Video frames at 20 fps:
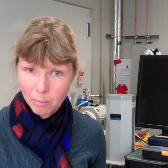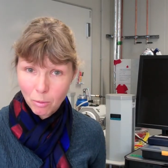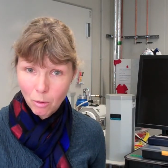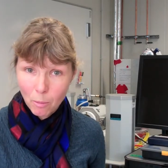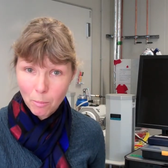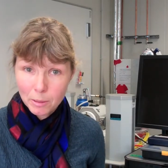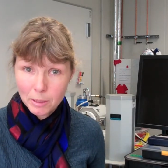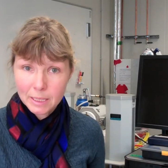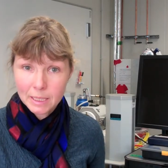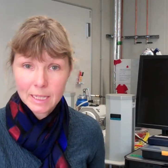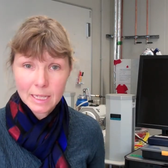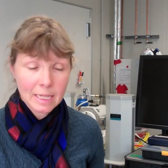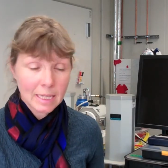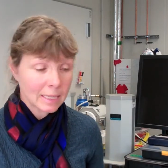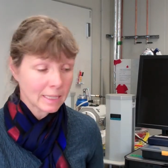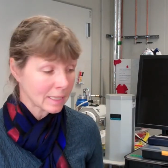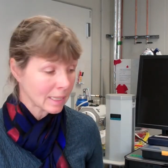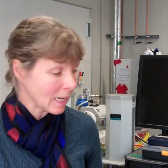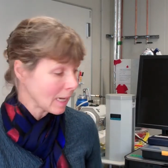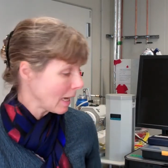
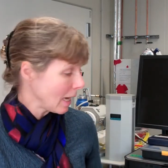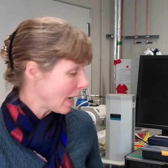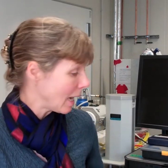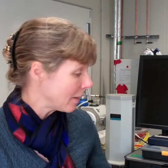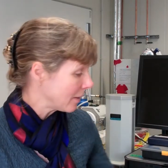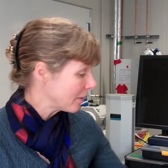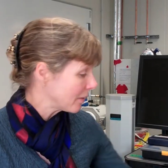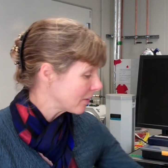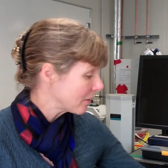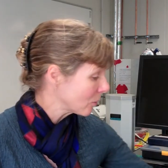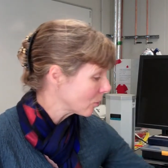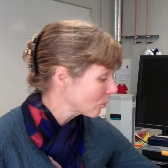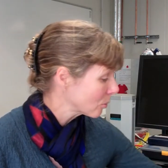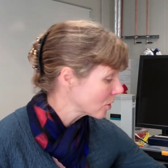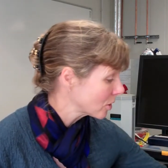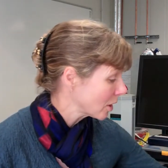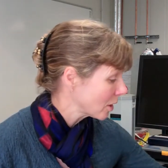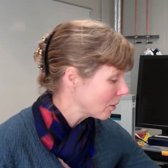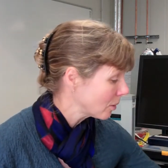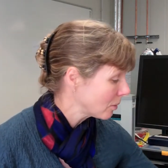properties, and
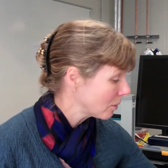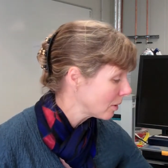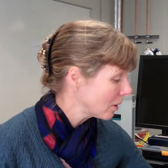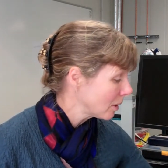also